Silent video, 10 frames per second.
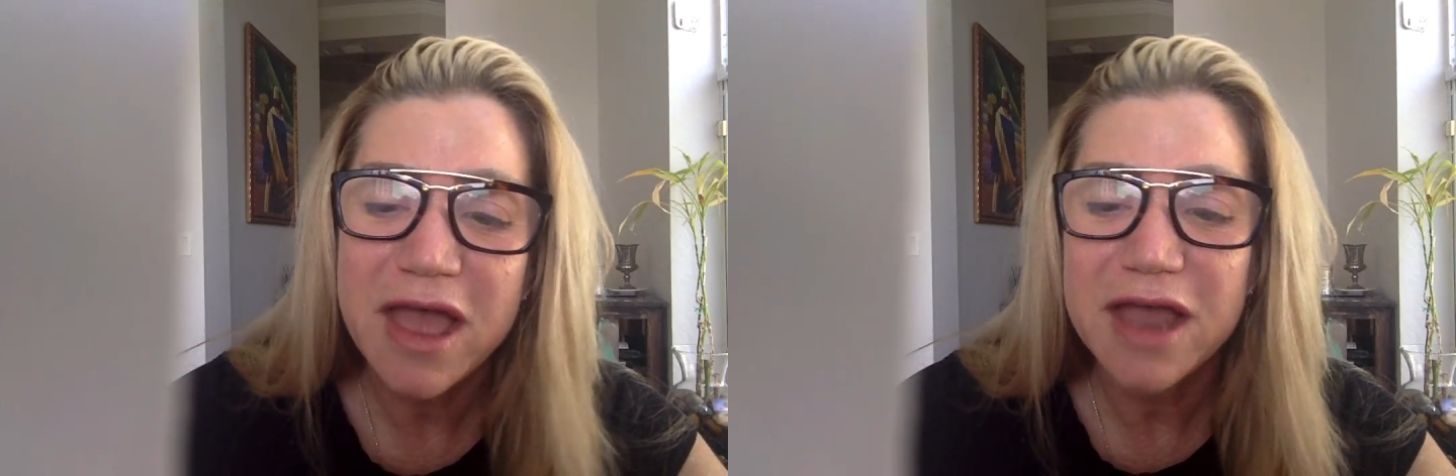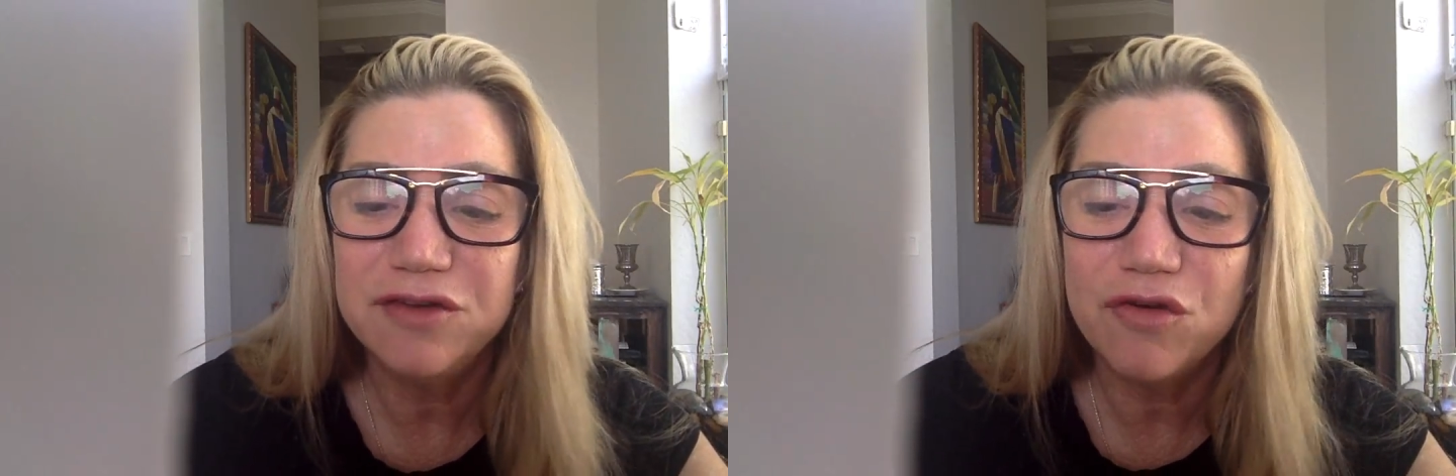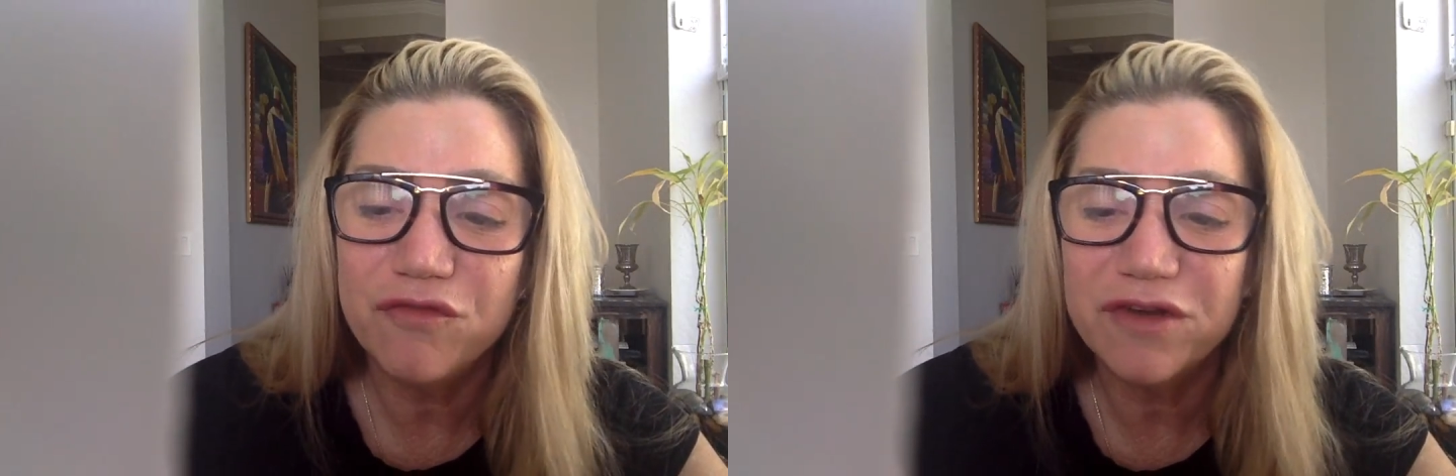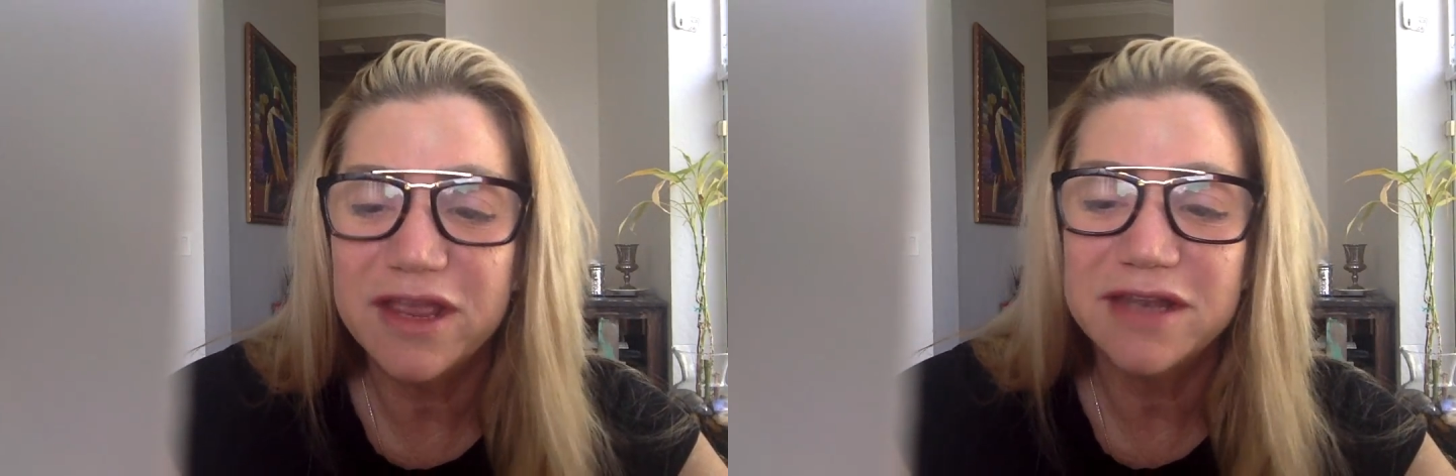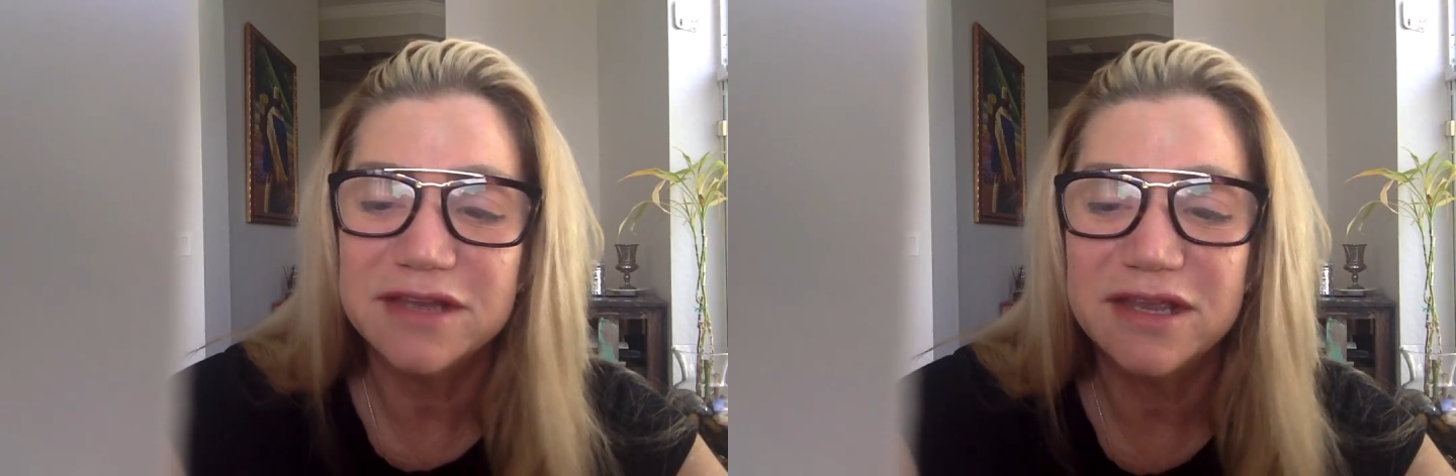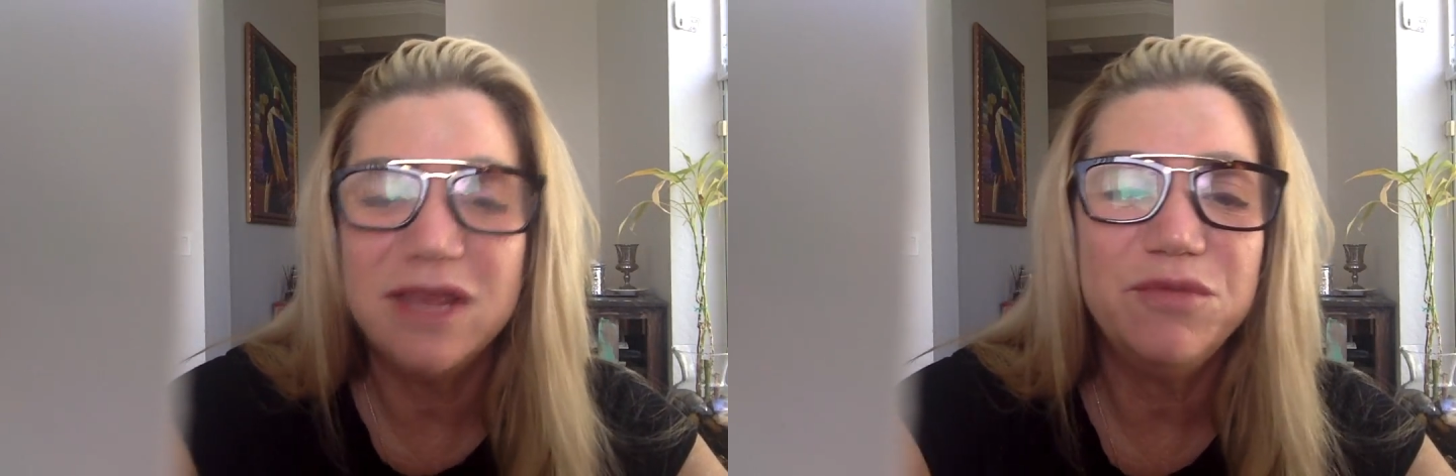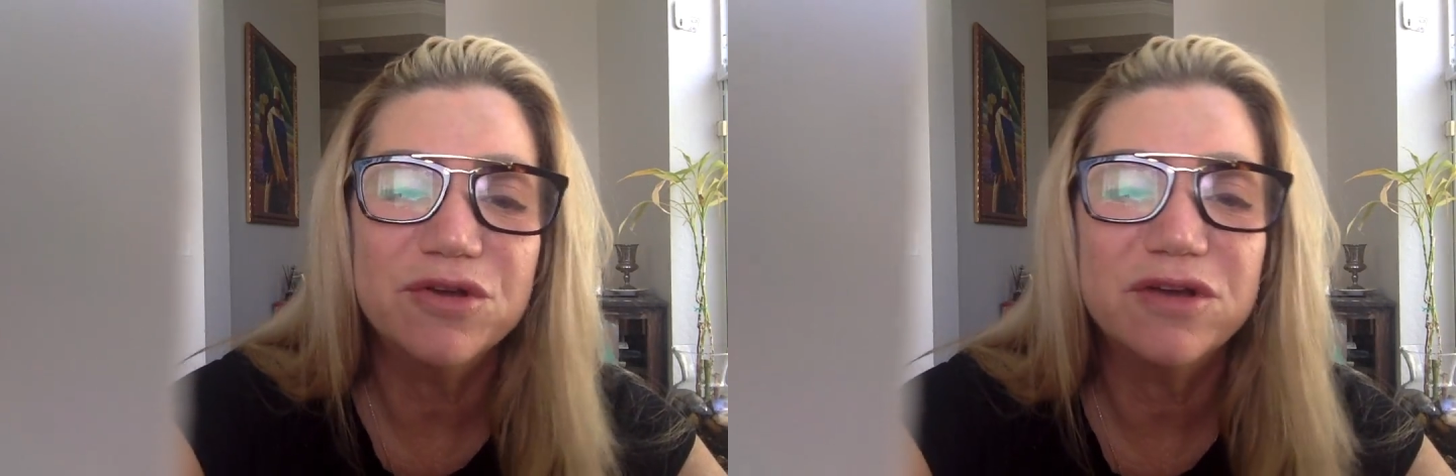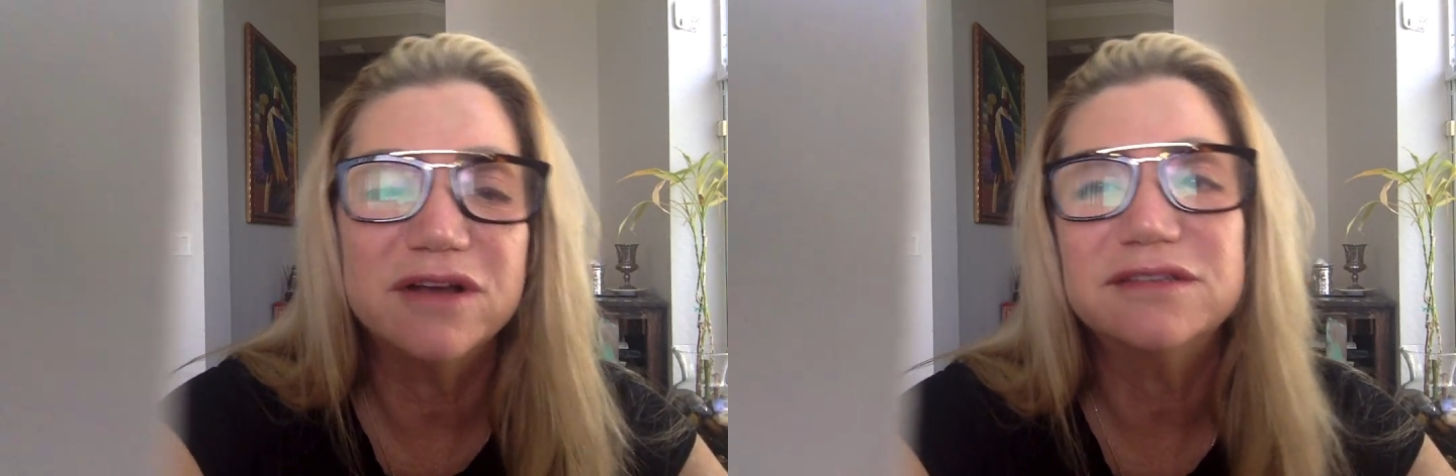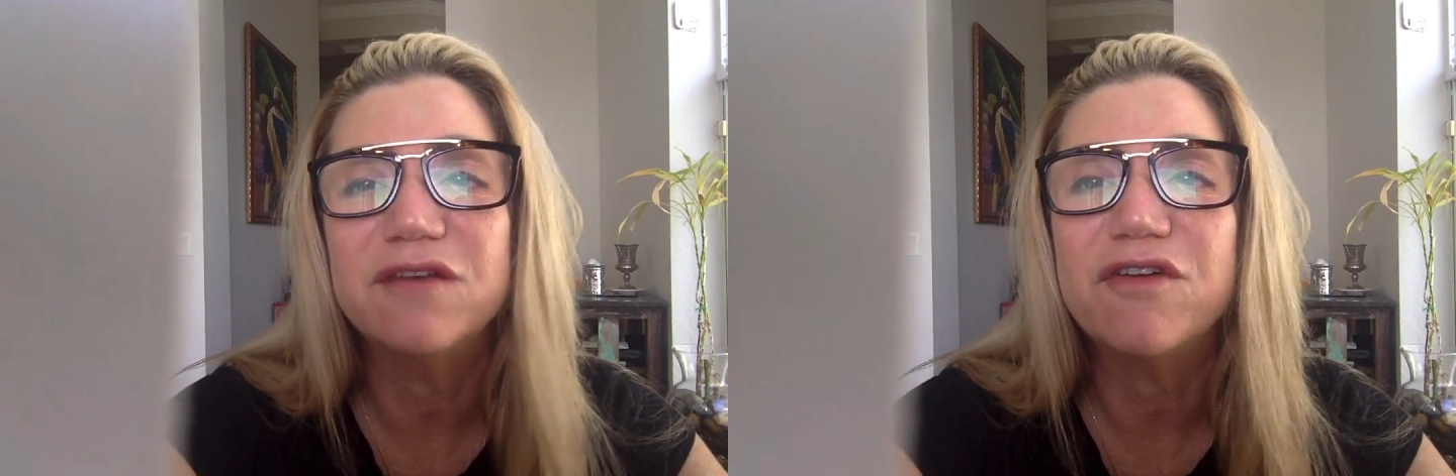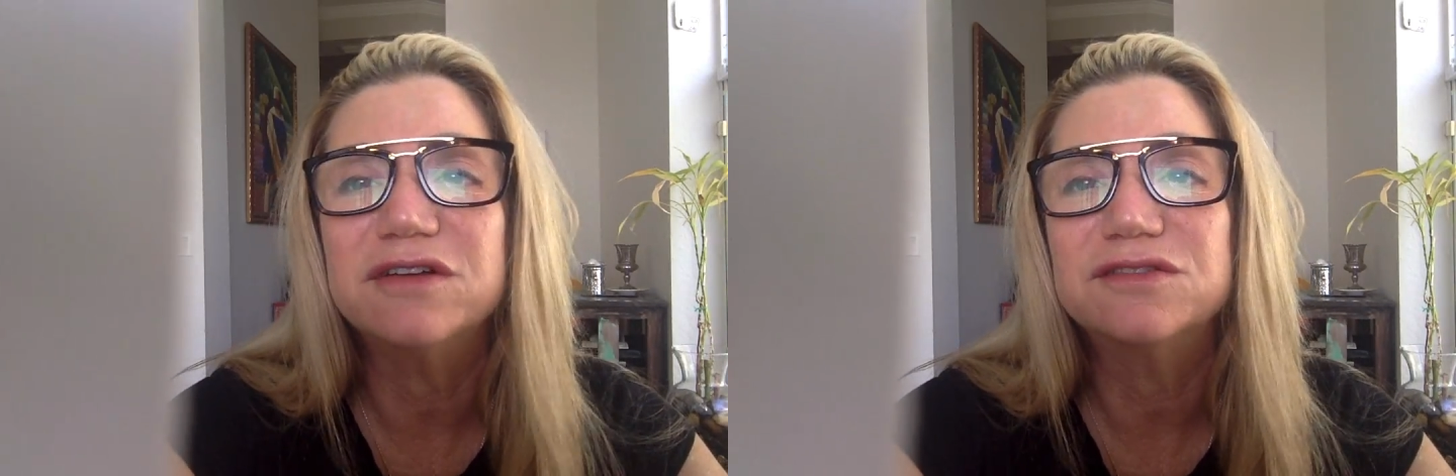and don't forget to keep your guts
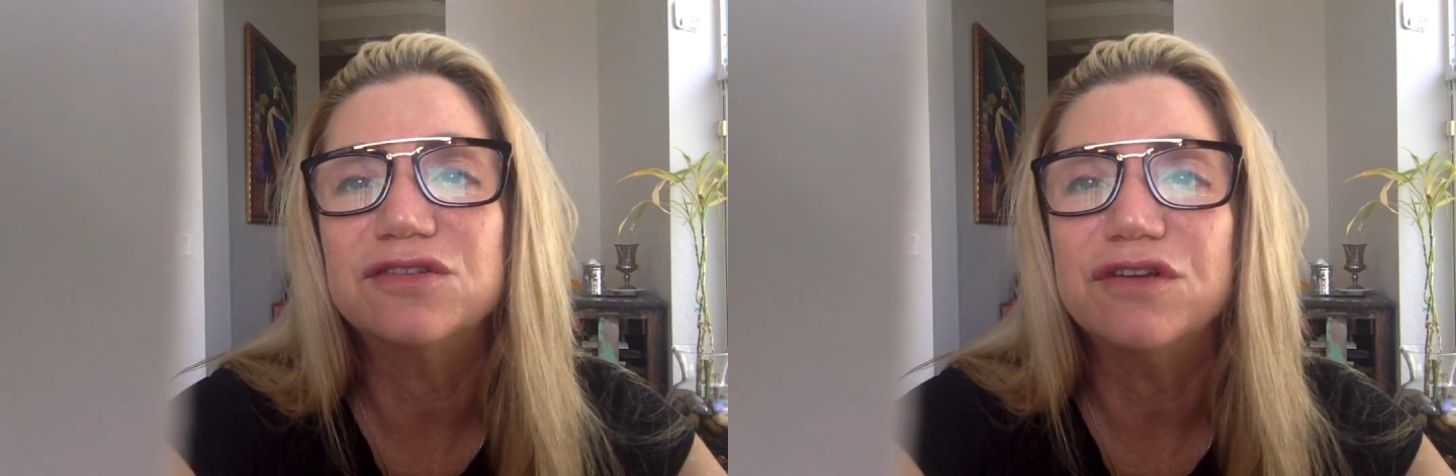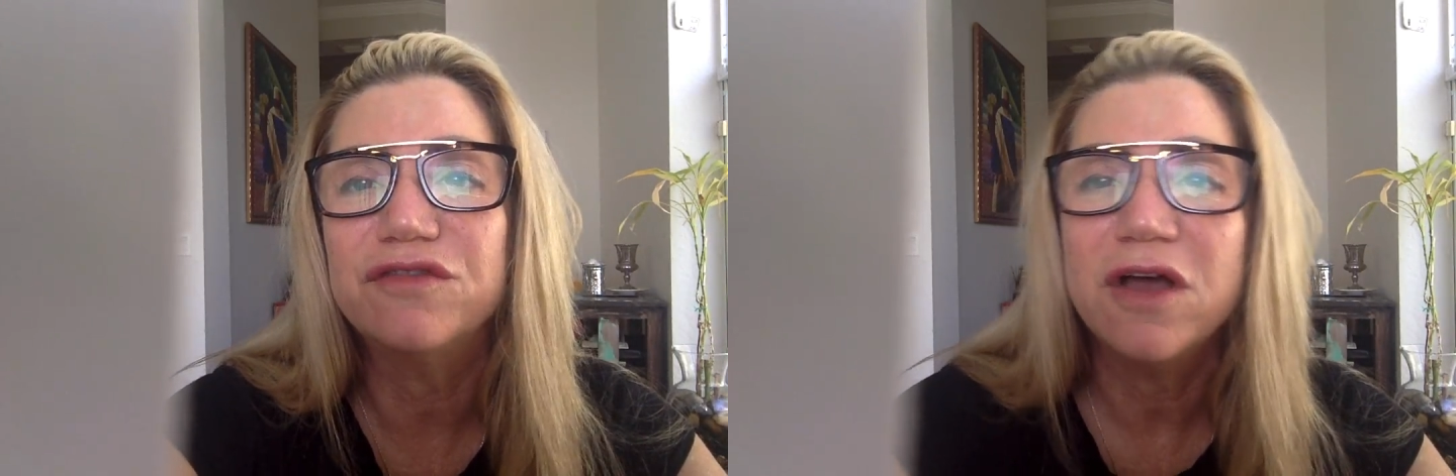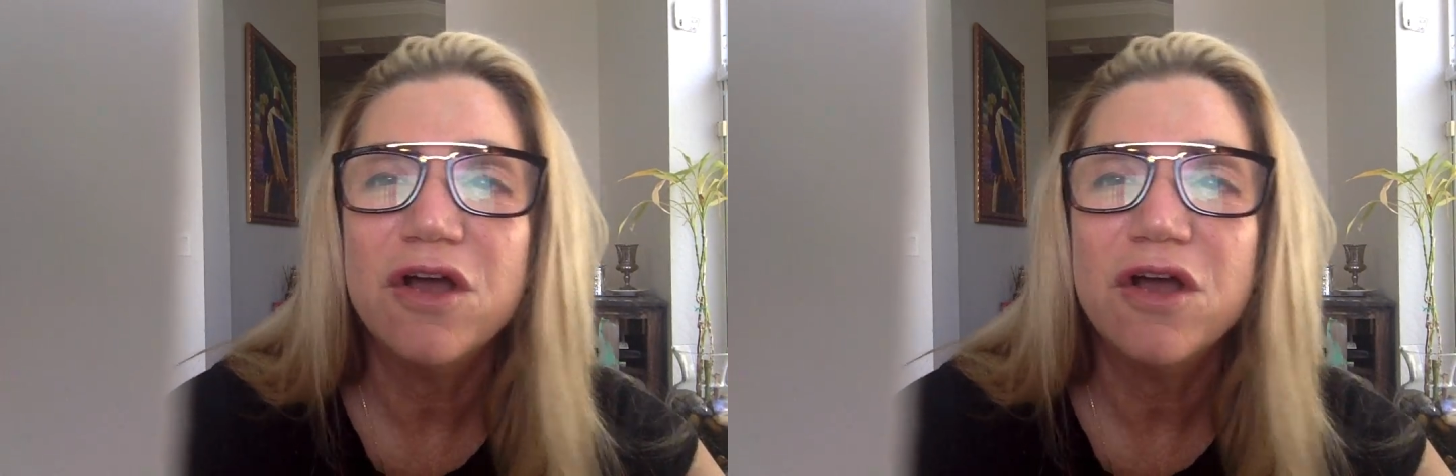off our surf.